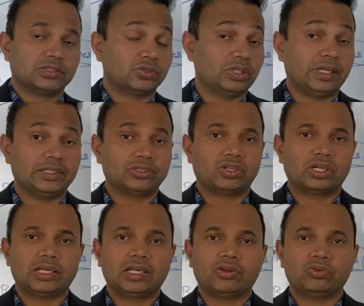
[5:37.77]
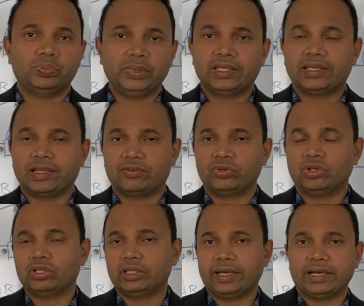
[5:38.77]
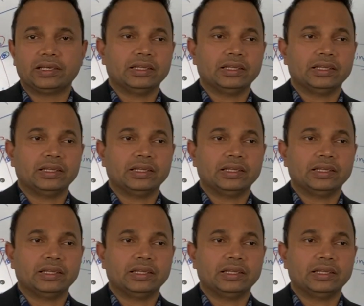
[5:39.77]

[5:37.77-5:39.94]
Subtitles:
So that is not allowed. Be careful on that.